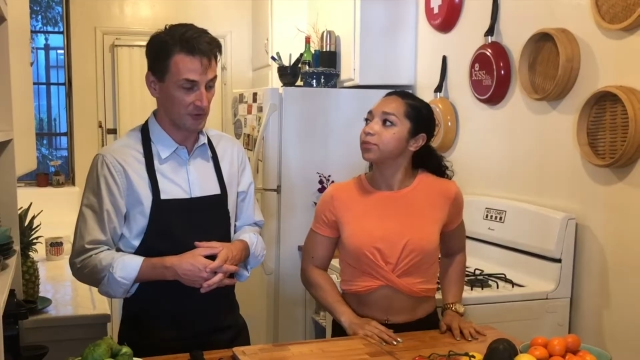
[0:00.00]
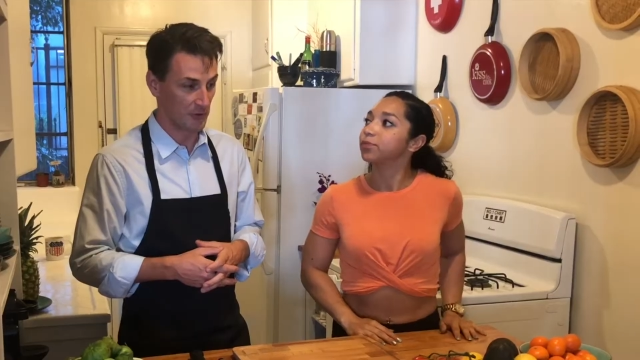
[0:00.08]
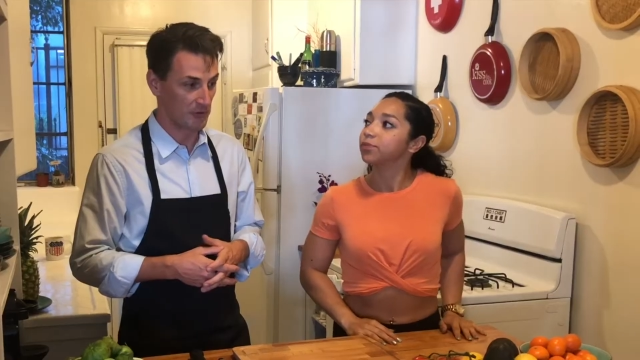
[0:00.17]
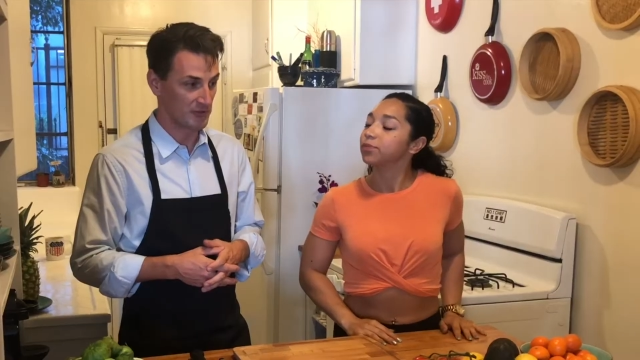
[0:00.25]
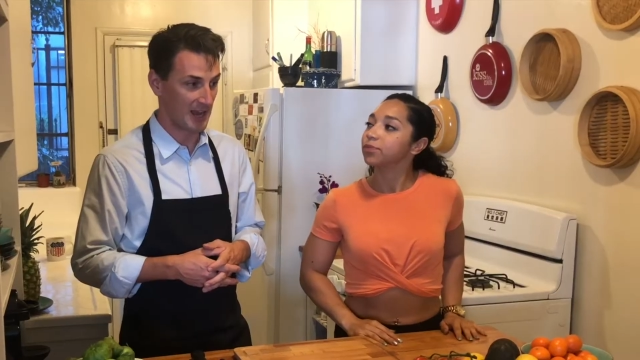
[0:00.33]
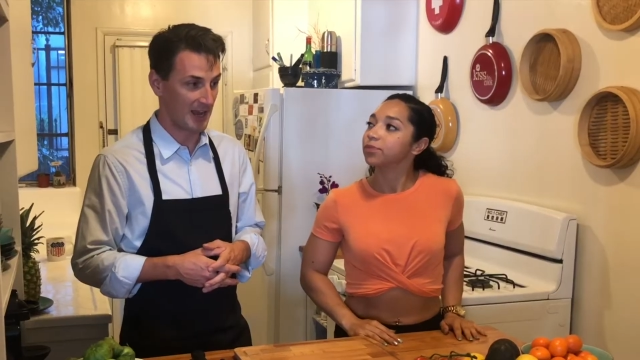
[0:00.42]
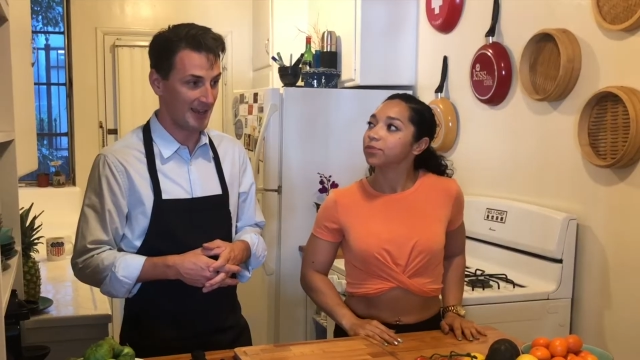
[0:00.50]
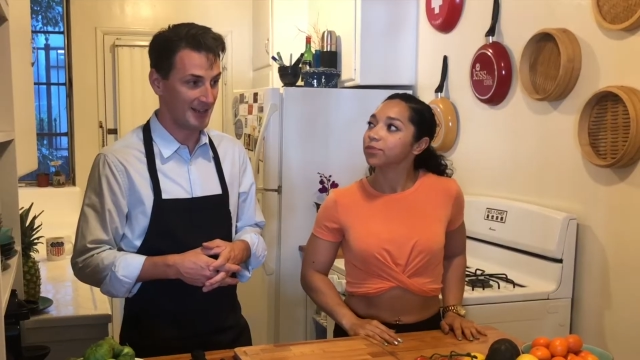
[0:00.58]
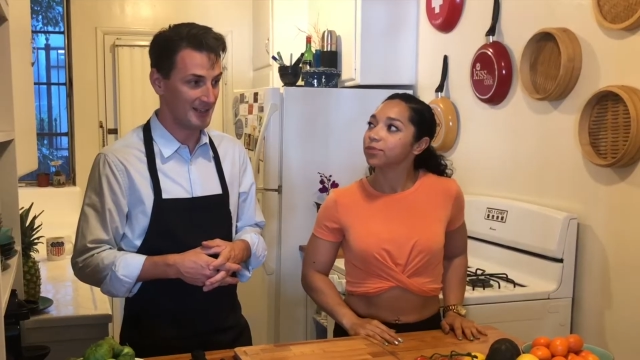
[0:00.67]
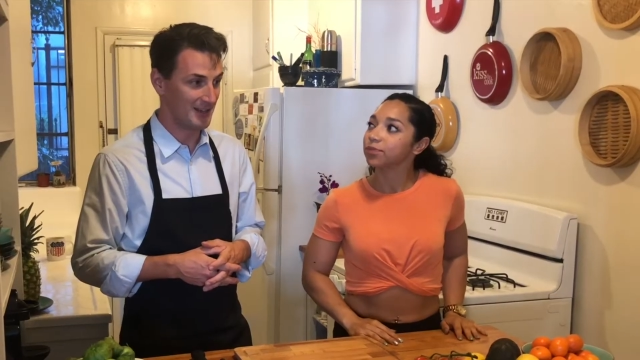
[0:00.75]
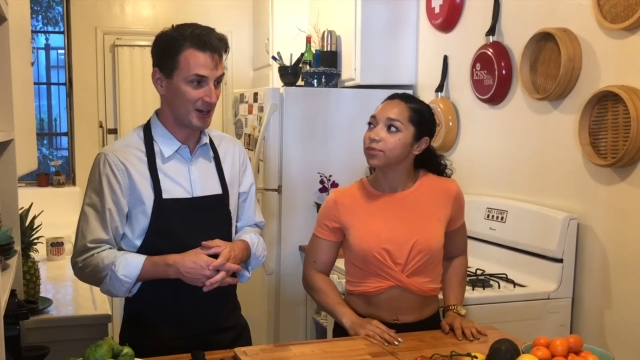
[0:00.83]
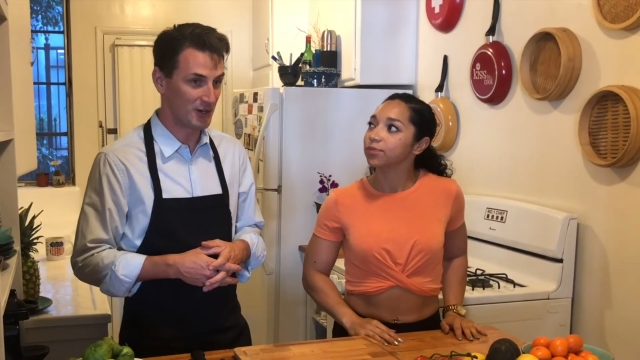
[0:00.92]
Speaker 1: so there's not
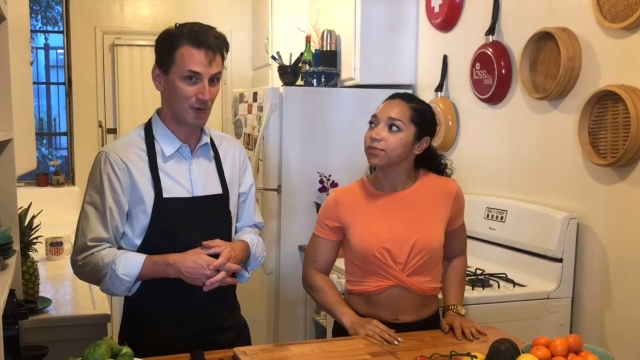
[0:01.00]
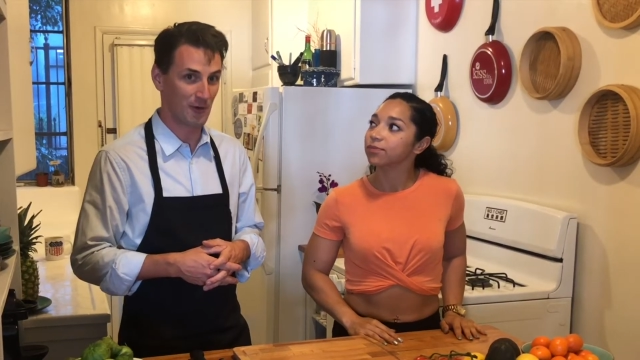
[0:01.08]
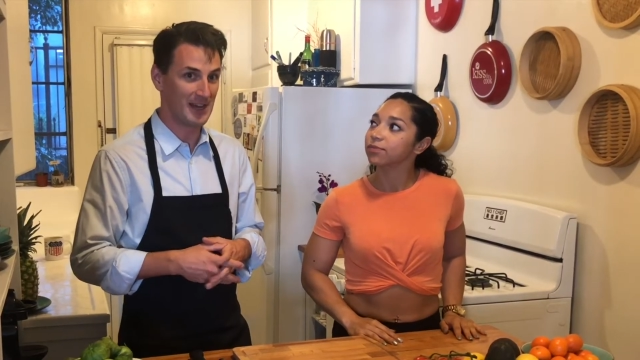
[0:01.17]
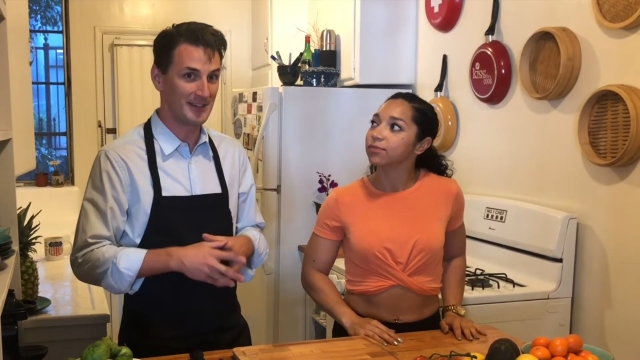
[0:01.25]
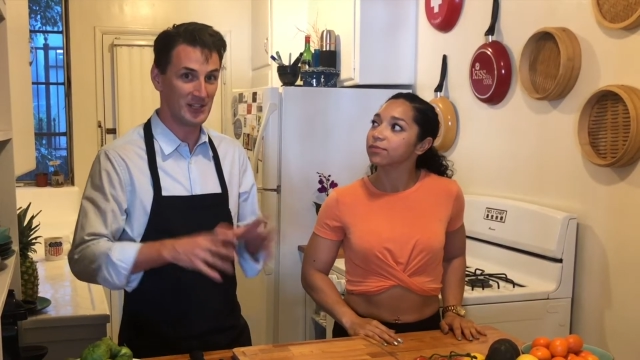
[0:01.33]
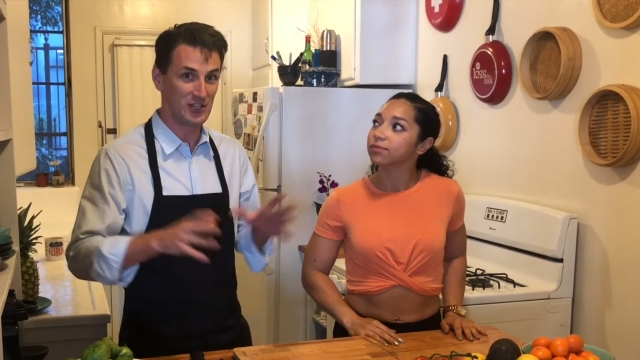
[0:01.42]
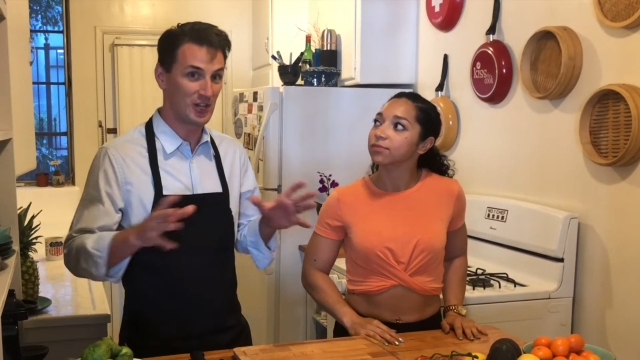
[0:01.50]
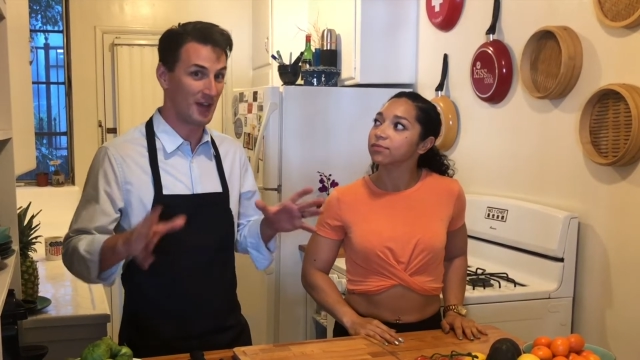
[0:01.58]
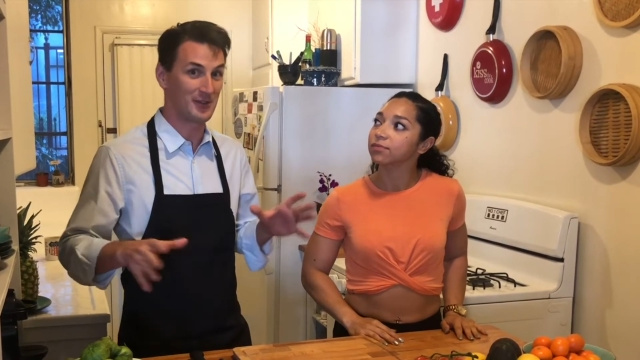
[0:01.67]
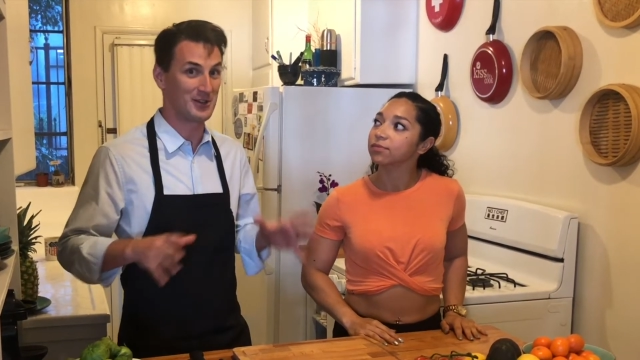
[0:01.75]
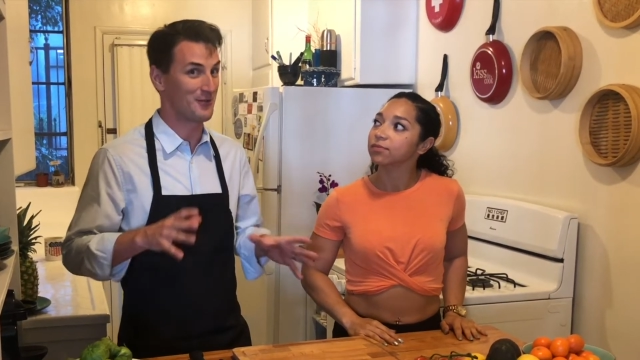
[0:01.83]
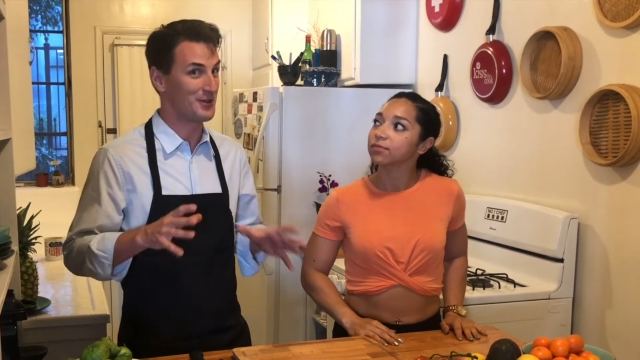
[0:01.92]
any uh, crazy
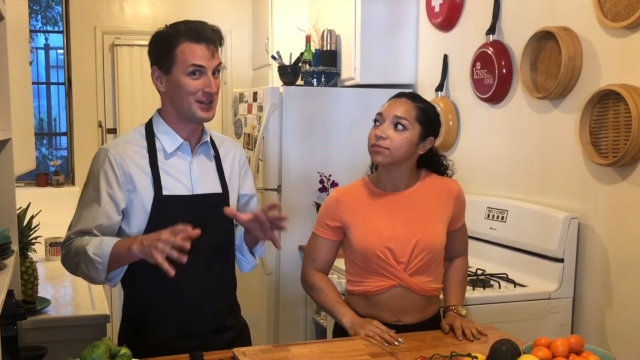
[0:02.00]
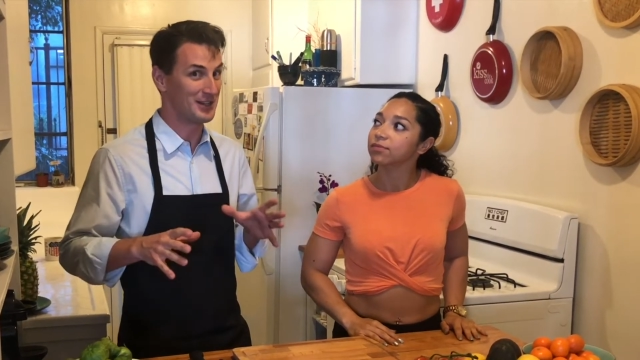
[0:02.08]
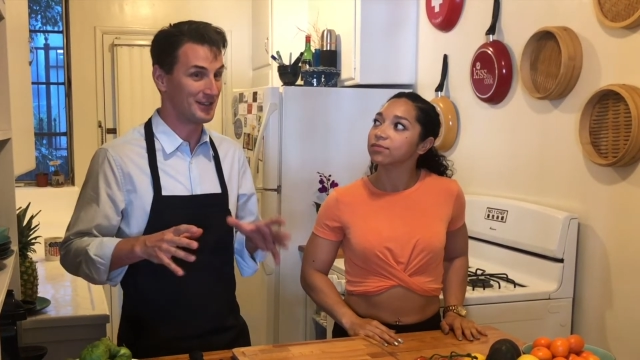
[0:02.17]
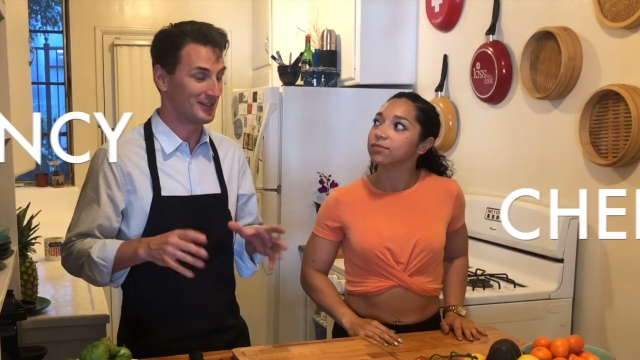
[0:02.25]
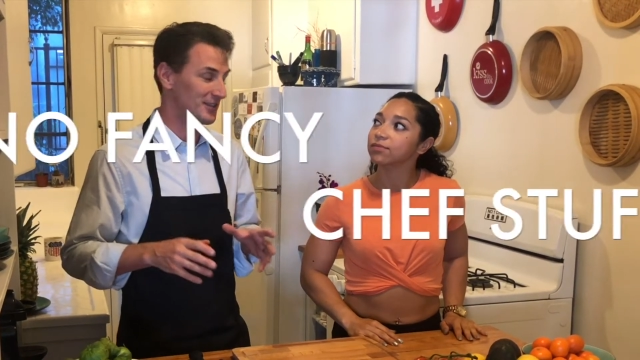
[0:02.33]
chef ingredients